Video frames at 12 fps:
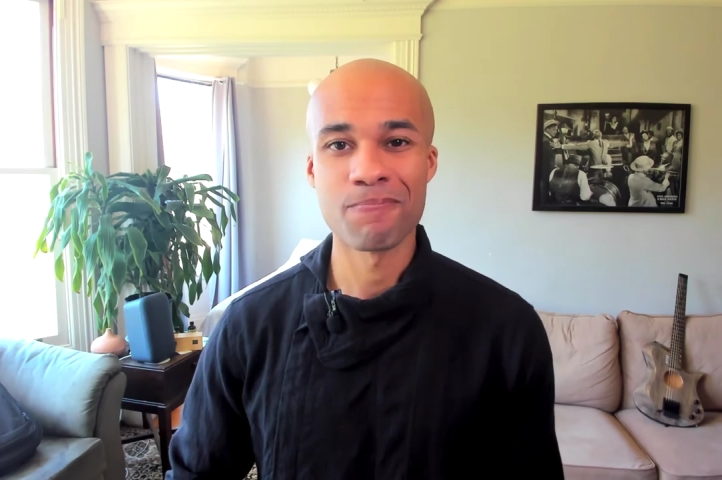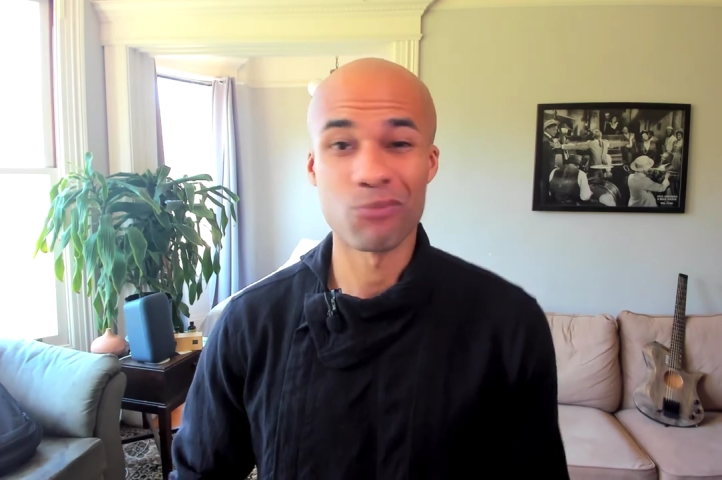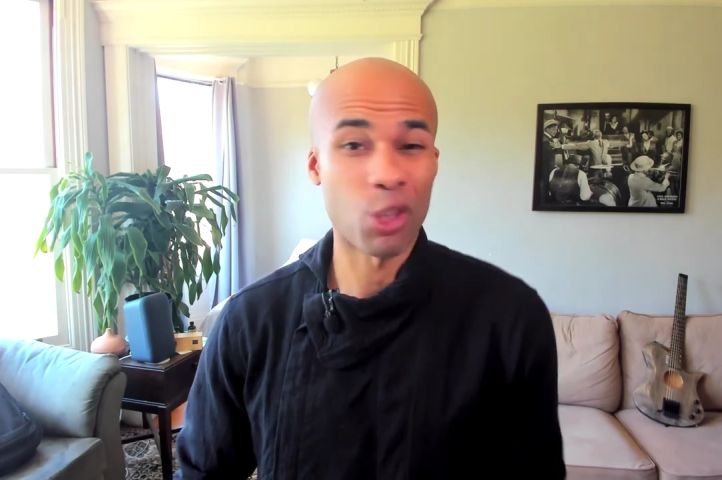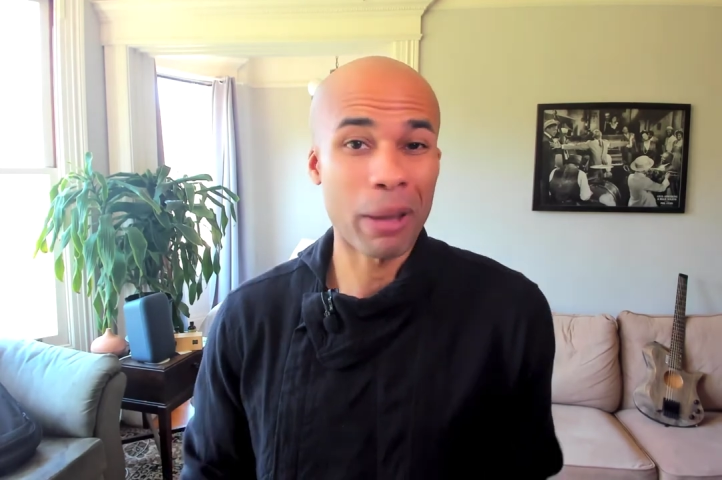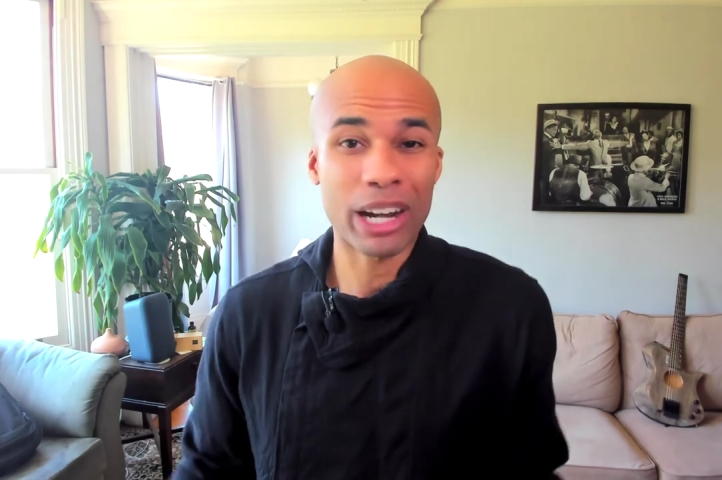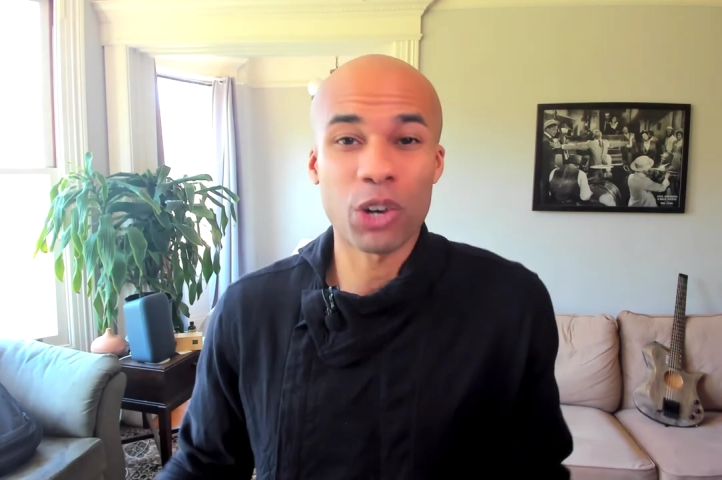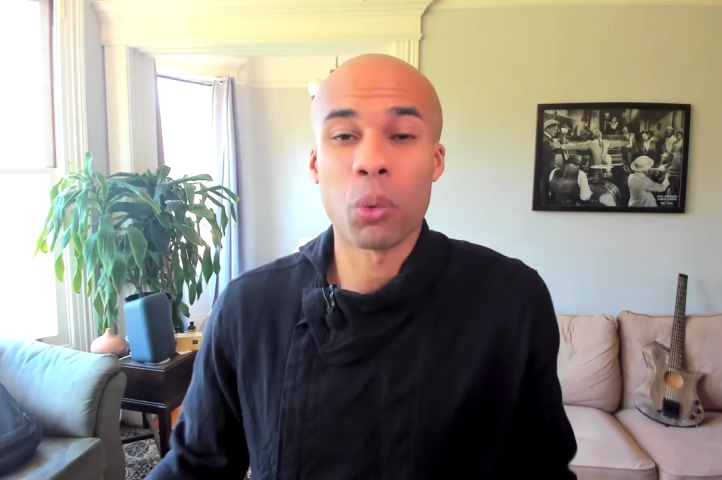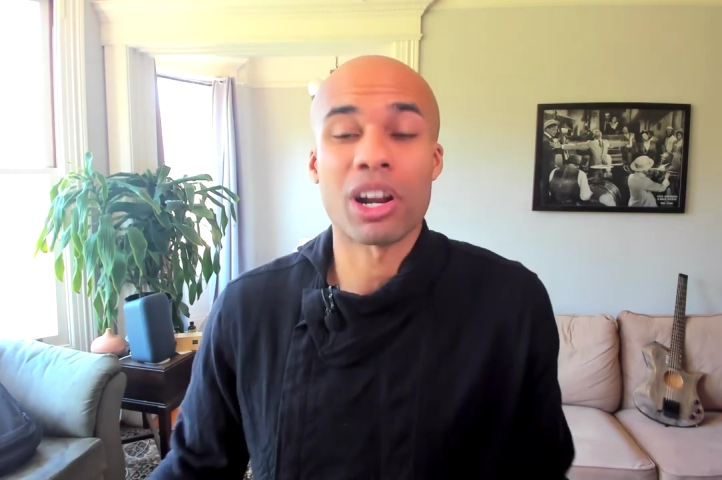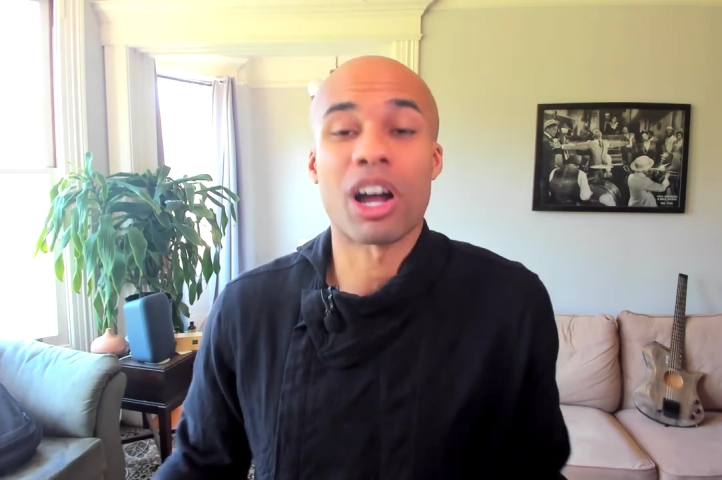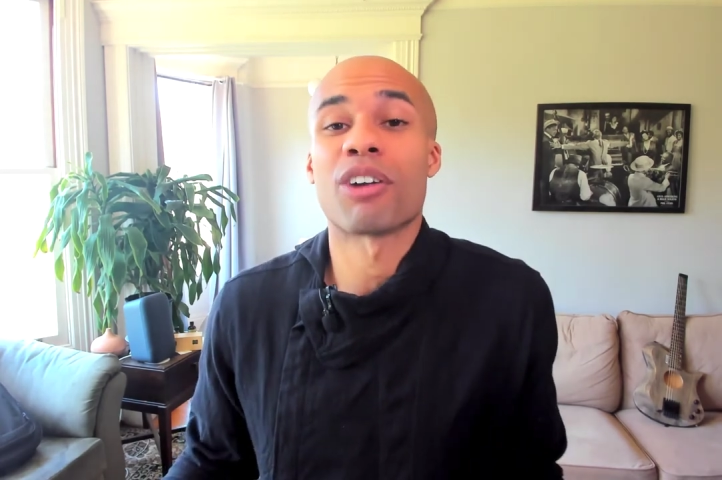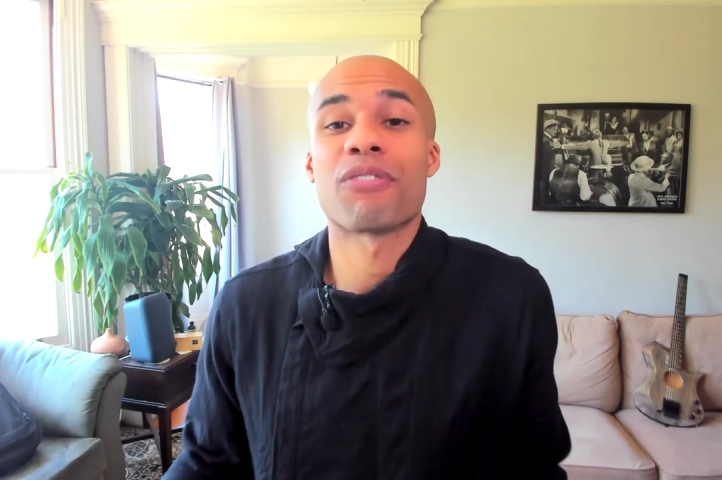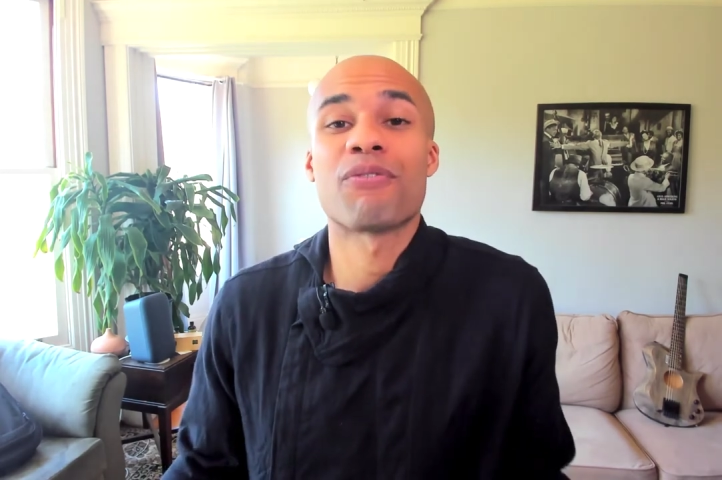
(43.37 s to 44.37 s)
no matter what
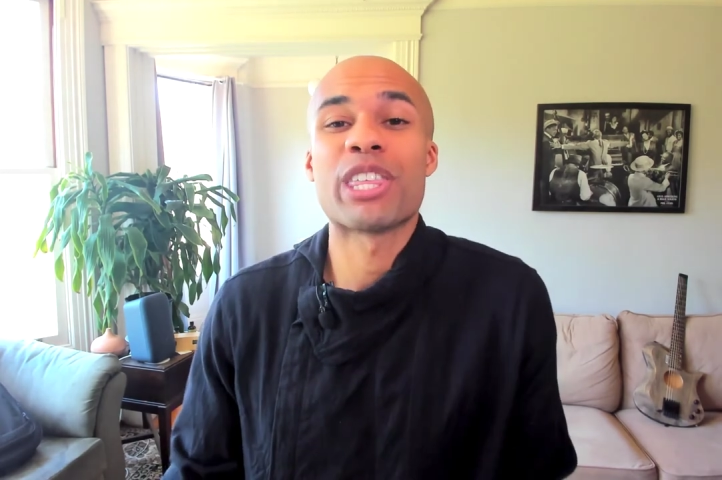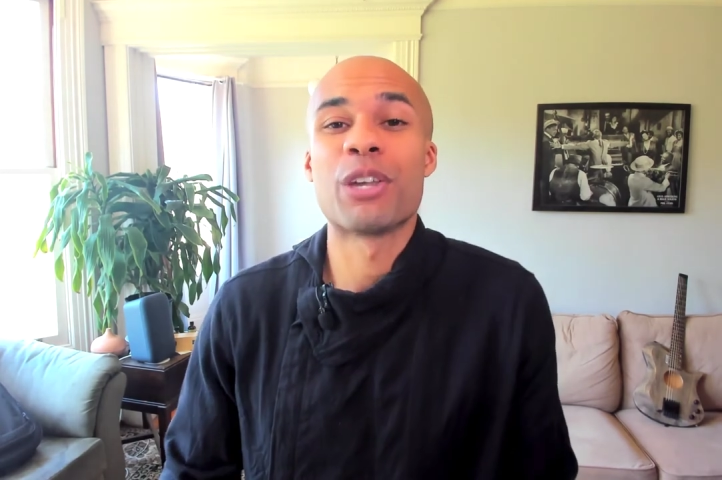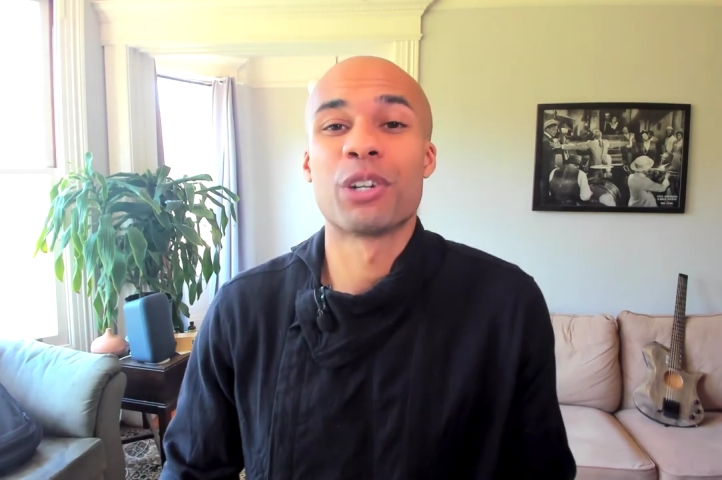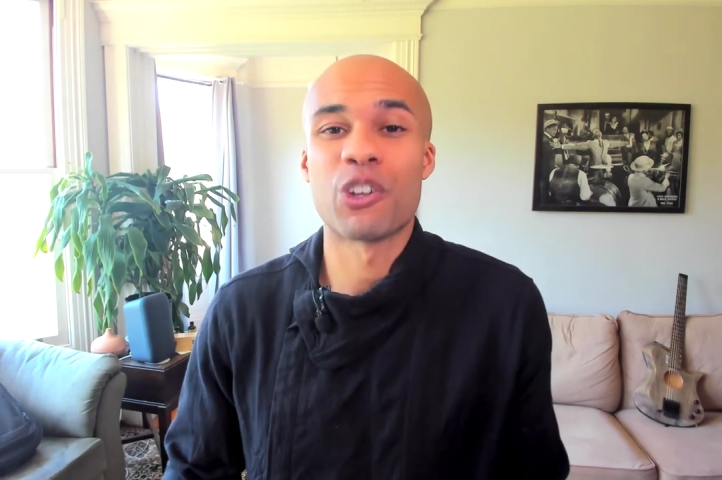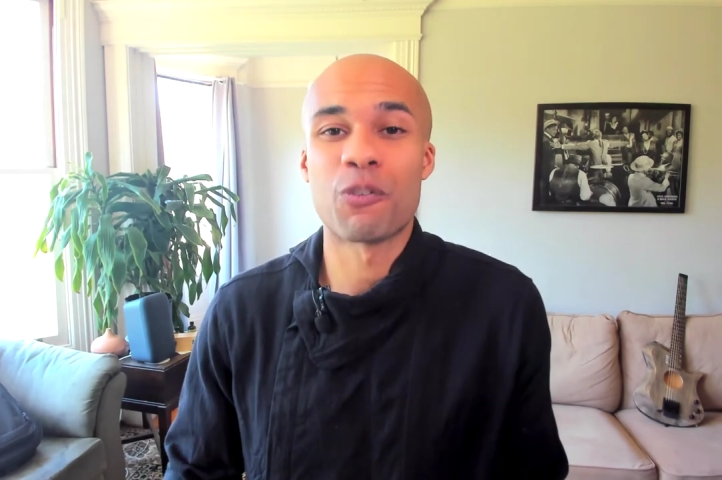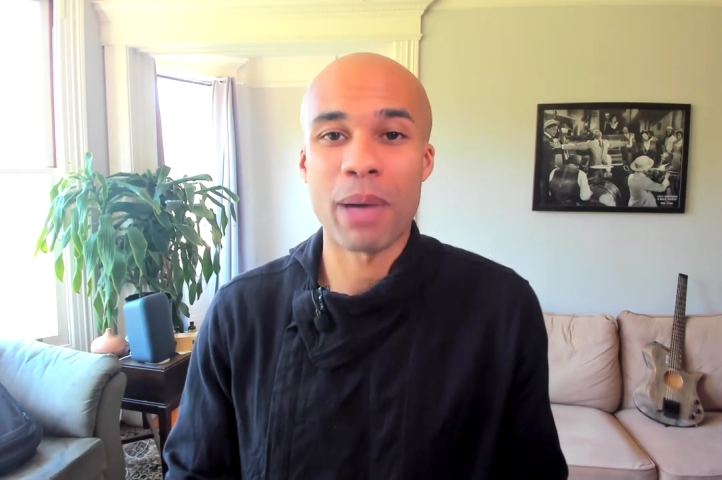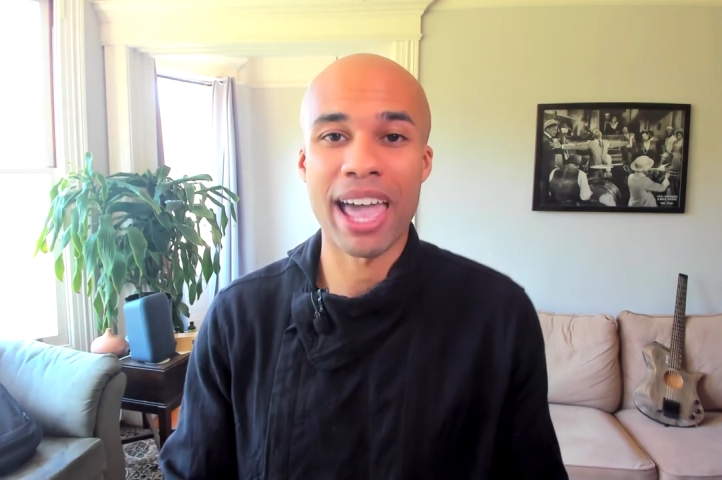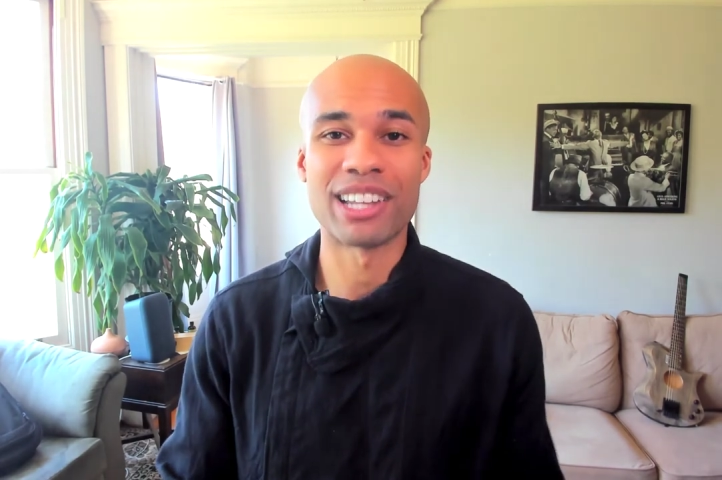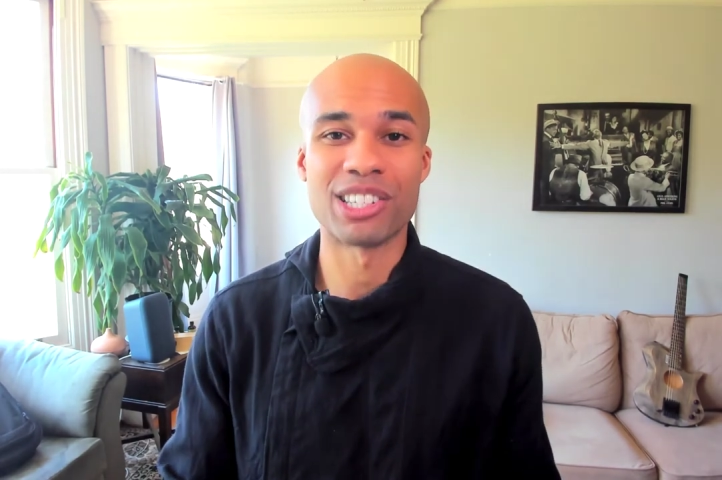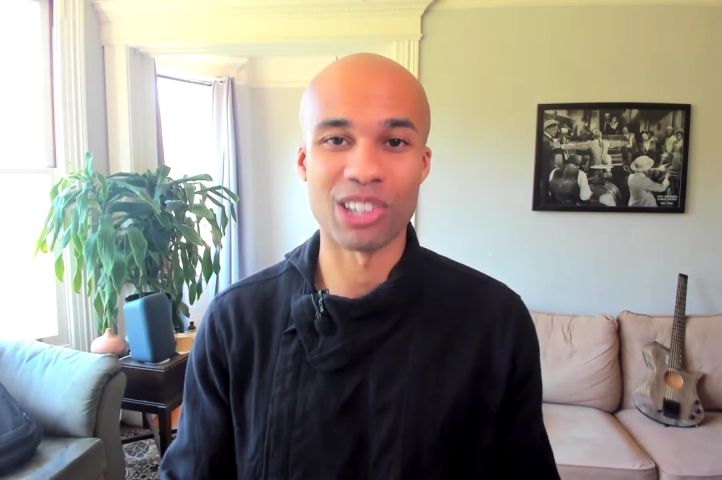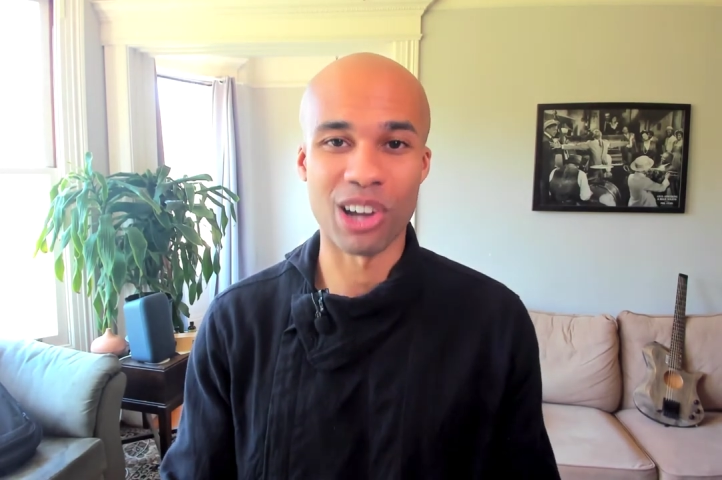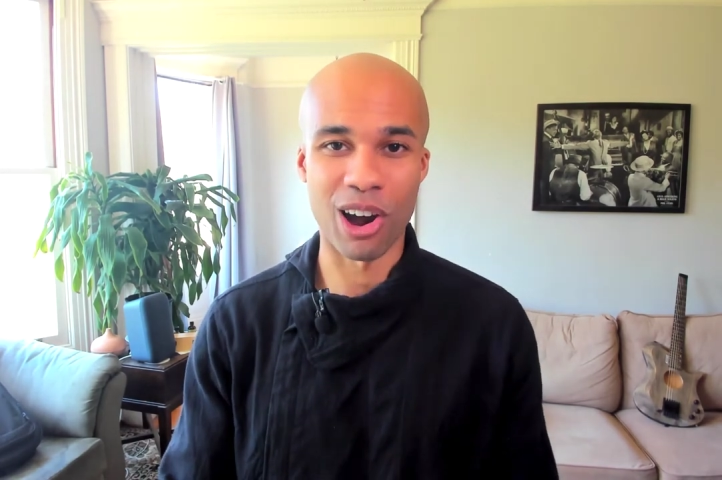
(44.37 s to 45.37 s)
our figurative
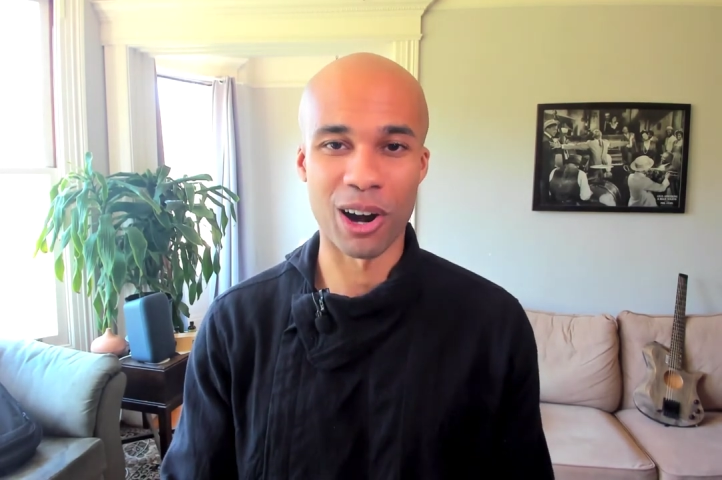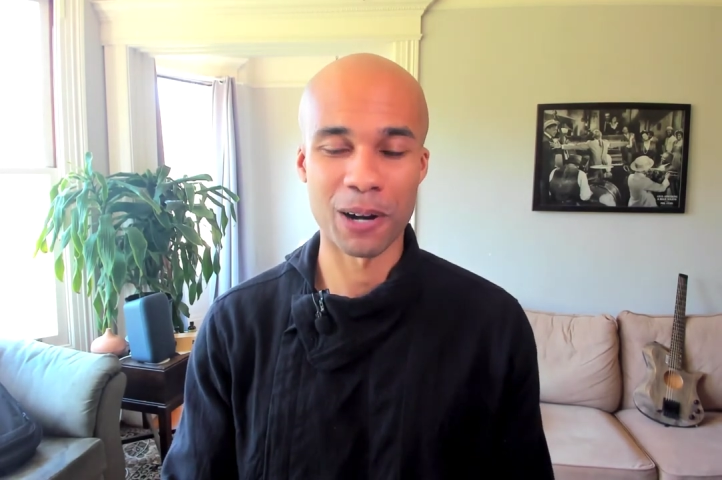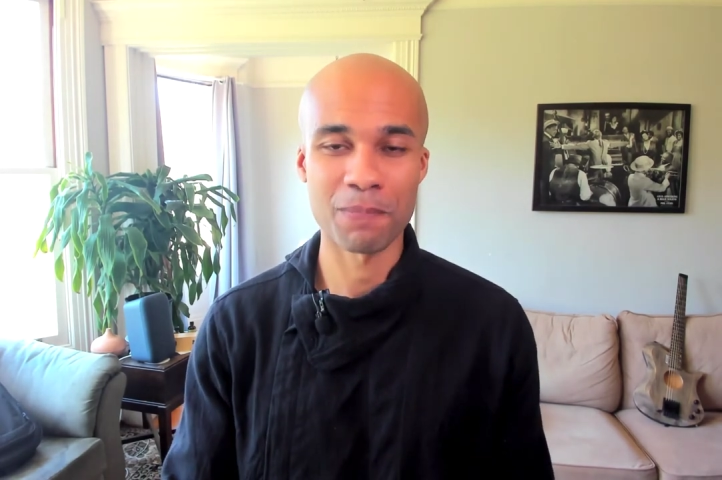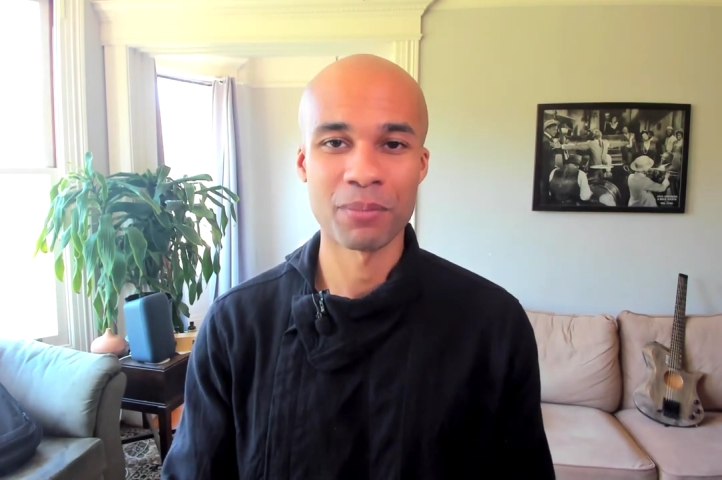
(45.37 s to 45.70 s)
pens are.